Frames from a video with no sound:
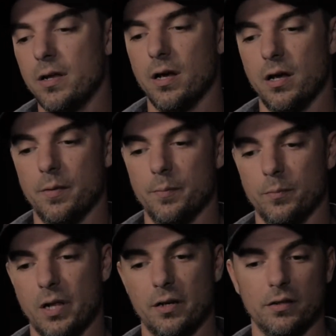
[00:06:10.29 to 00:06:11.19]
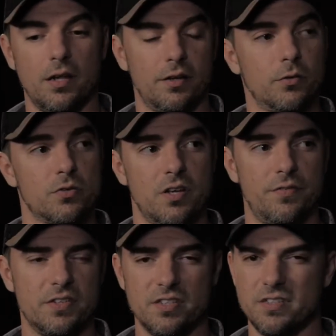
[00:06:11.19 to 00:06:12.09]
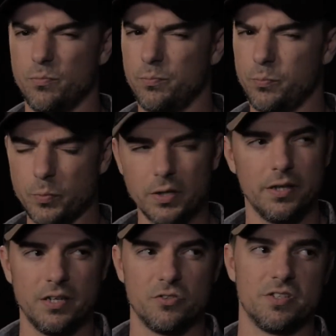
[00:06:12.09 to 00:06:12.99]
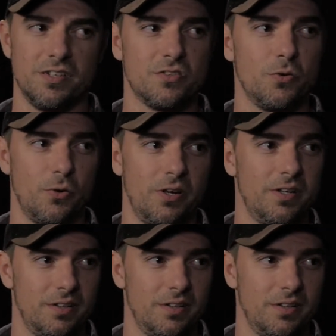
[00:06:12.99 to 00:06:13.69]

A lot of cool stuff. It's a really interesting story.